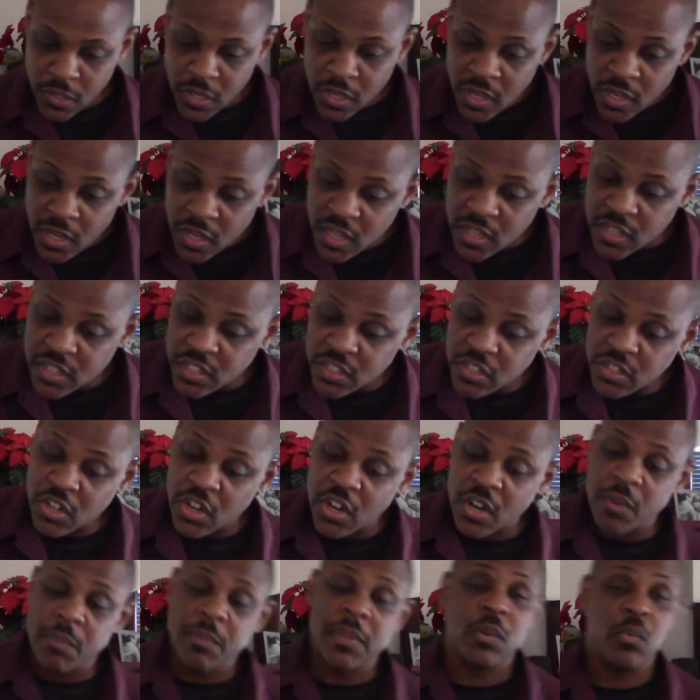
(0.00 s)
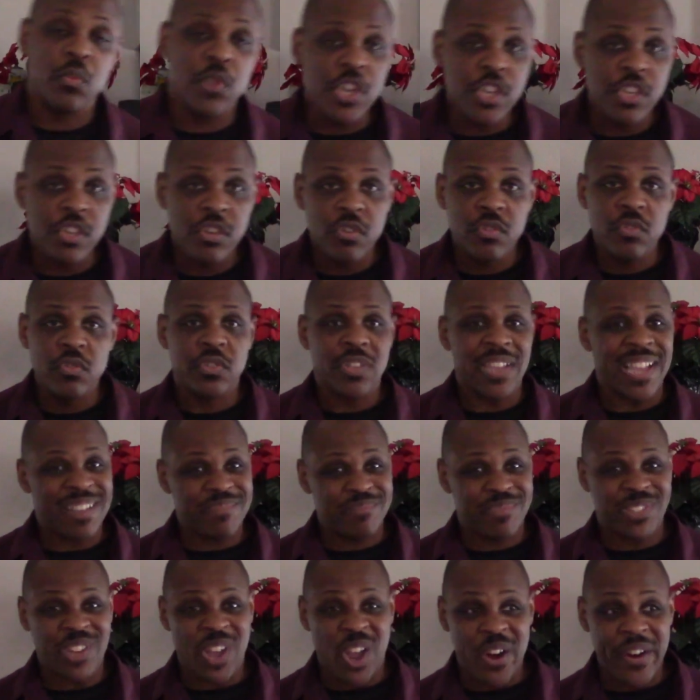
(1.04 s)
Because the term that we use, I'm
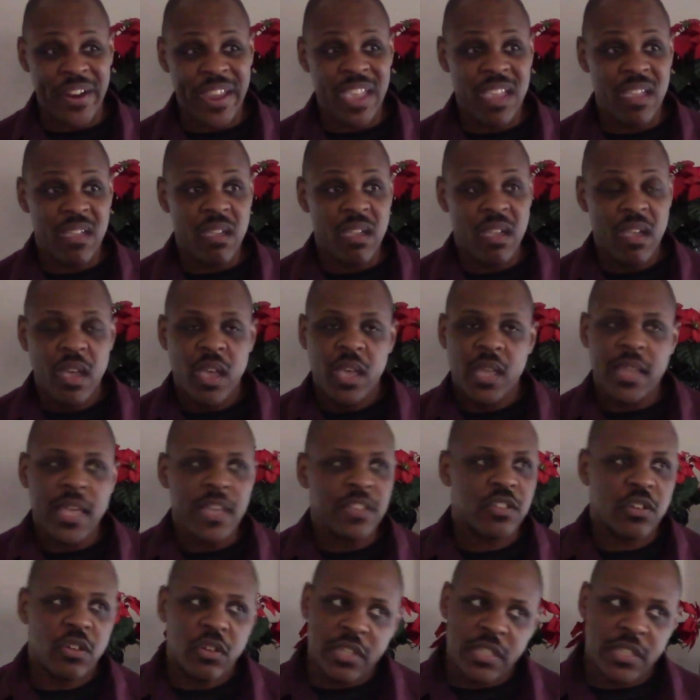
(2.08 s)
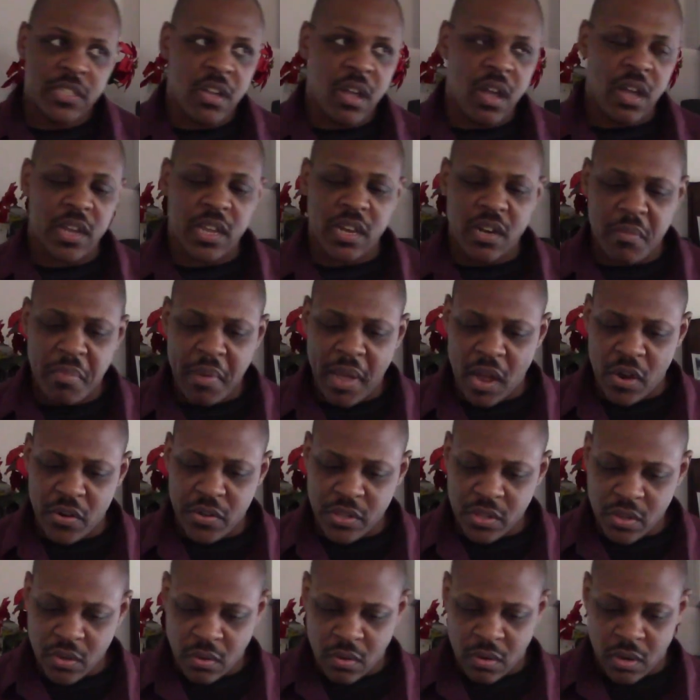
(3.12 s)
sorry, that's only talking about
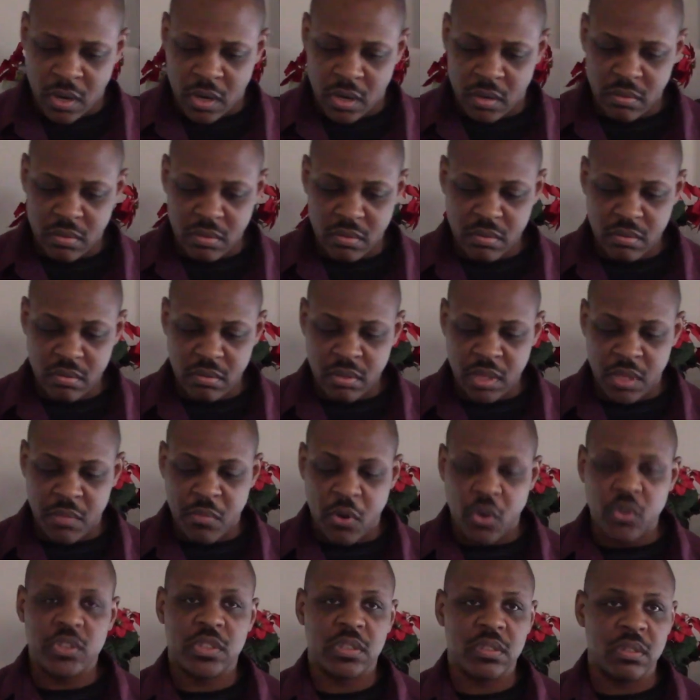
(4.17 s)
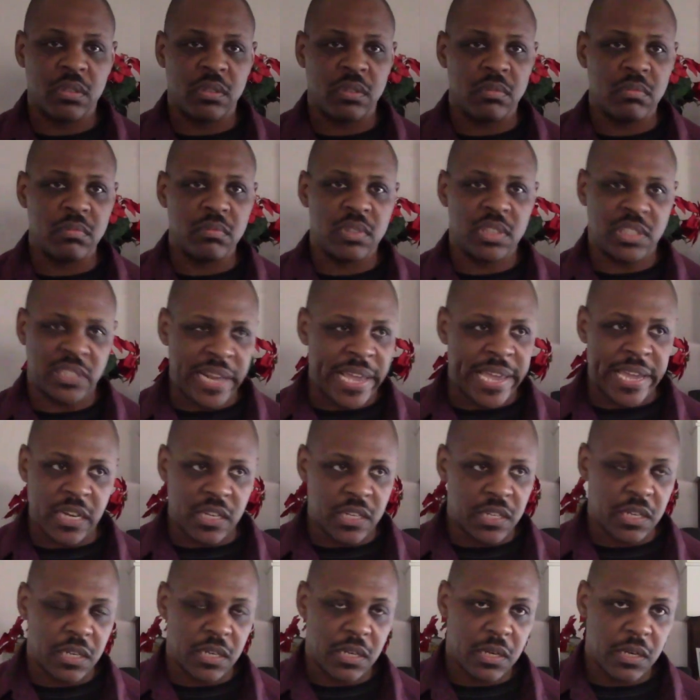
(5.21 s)
your emotional
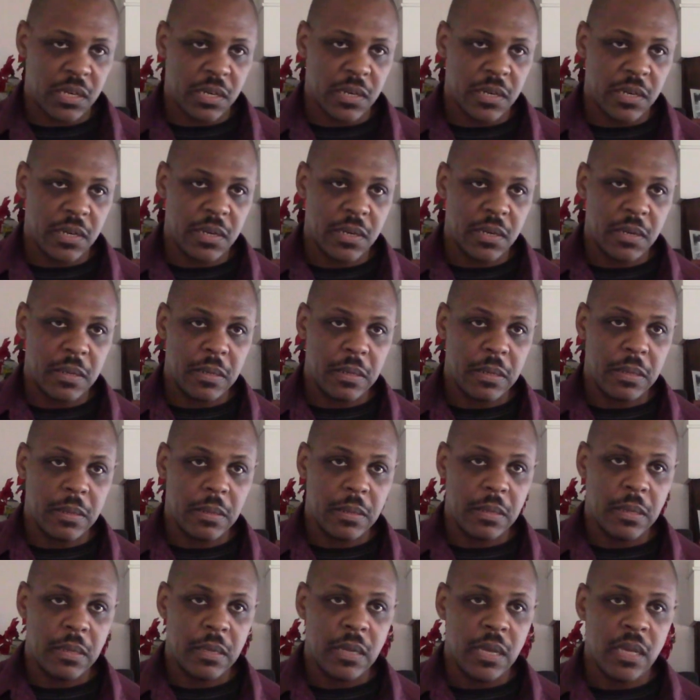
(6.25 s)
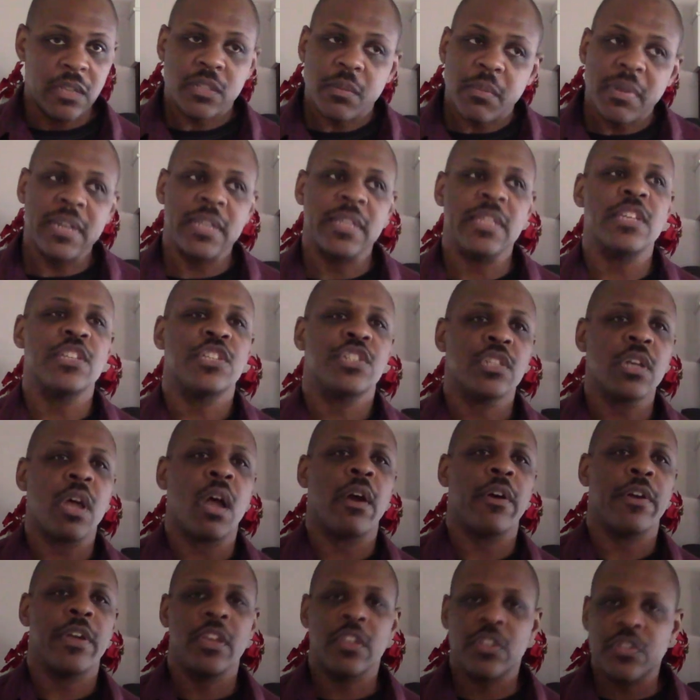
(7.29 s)
state. somebody that's
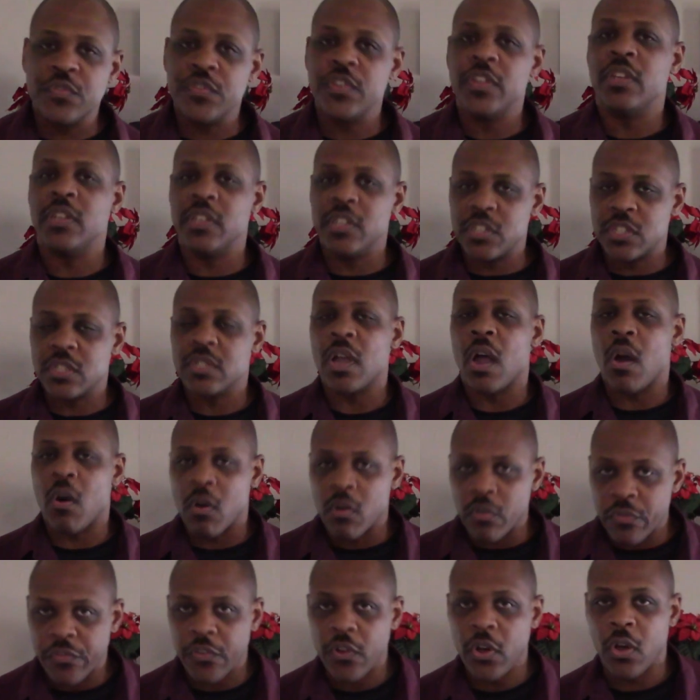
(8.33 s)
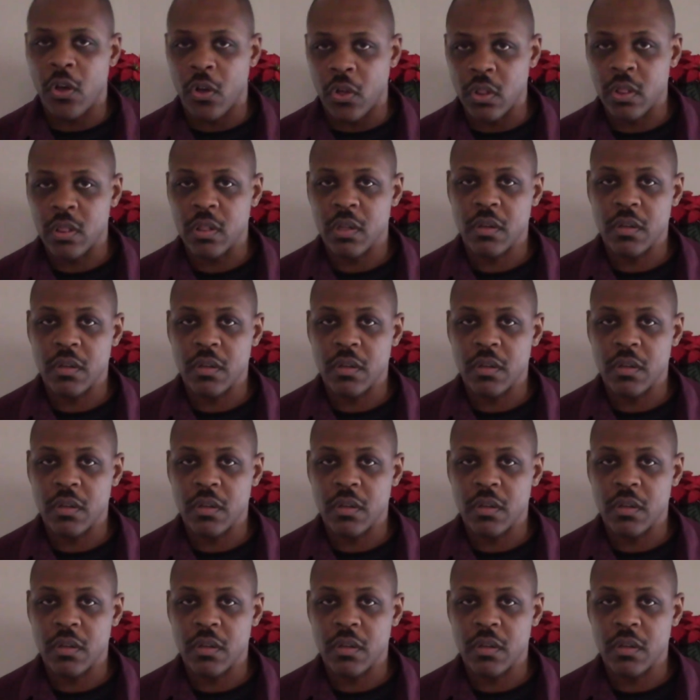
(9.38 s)
sorry is feeling sorrowful.